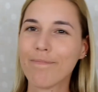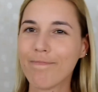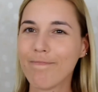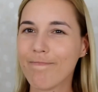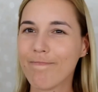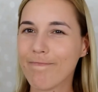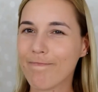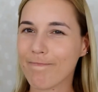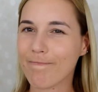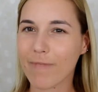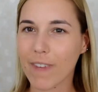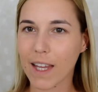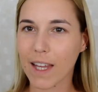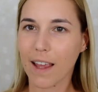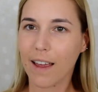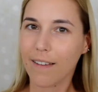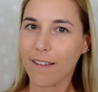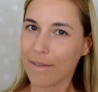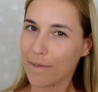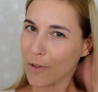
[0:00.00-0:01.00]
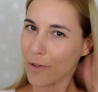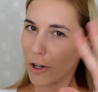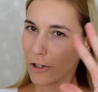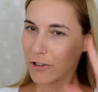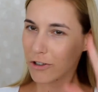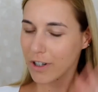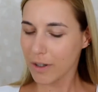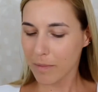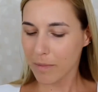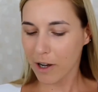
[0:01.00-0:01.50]
Mm, not
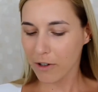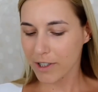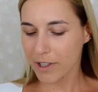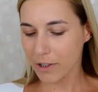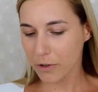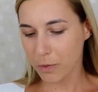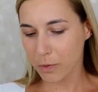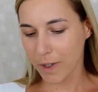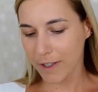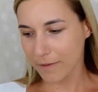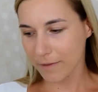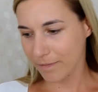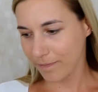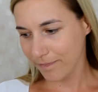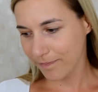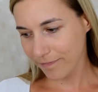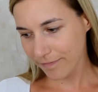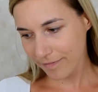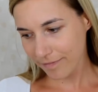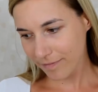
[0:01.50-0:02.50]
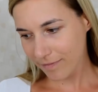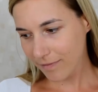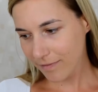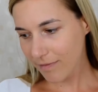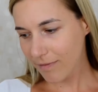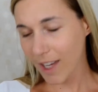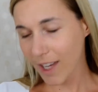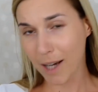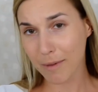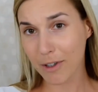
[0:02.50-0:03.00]
sure about this one.
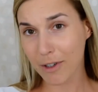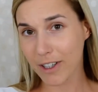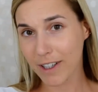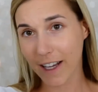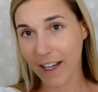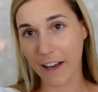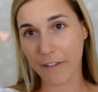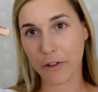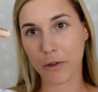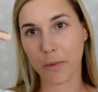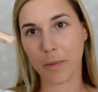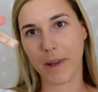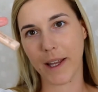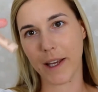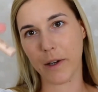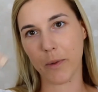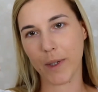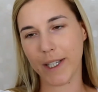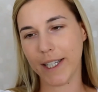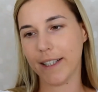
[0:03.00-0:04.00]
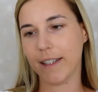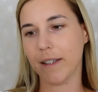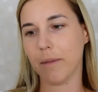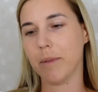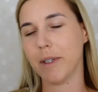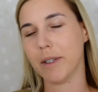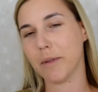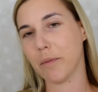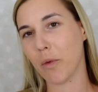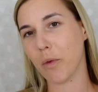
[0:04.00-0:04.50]
I'm gonna have to play with it a
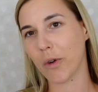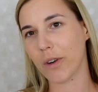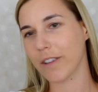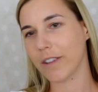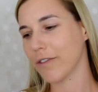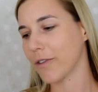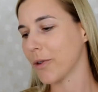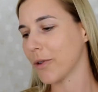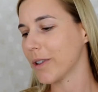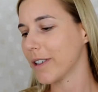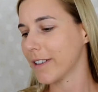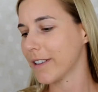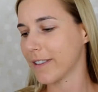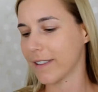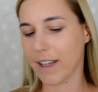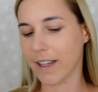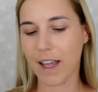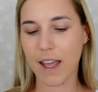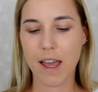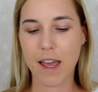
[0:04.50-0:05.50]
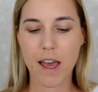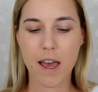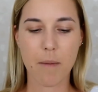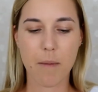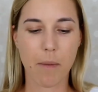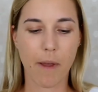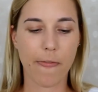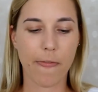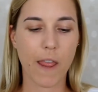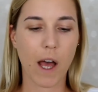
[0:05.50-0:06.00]
bit more, of course.
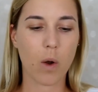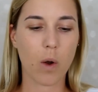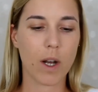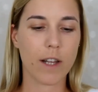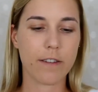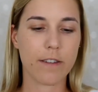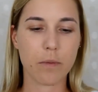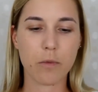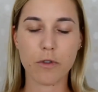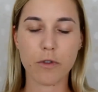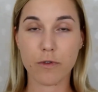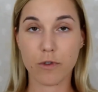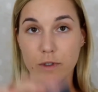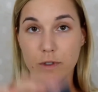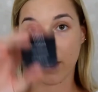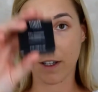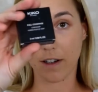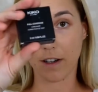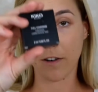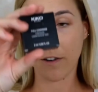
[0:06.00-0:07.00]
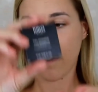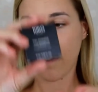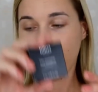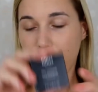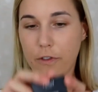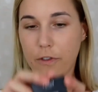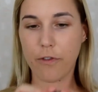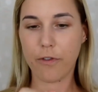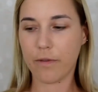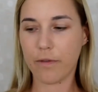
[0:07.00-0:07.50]
But now let's move to the
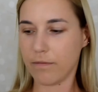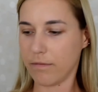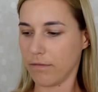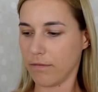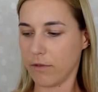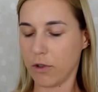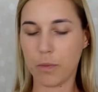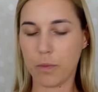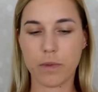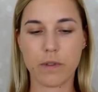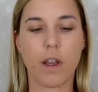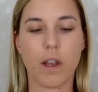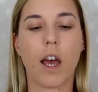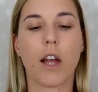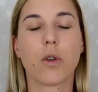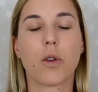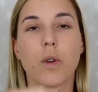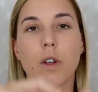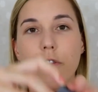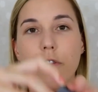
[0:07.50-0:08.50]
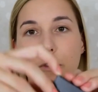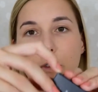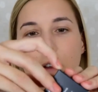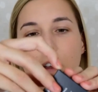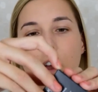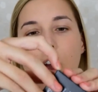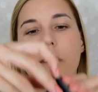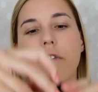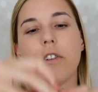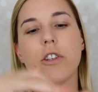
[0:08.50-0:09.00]
Oops, to the full
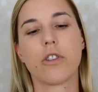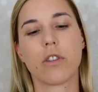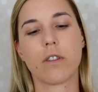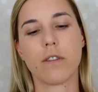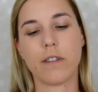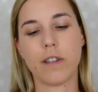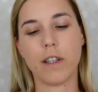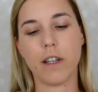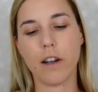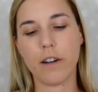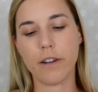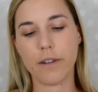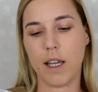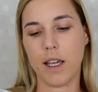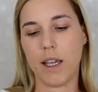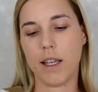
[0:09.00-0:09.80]
coverage concealer.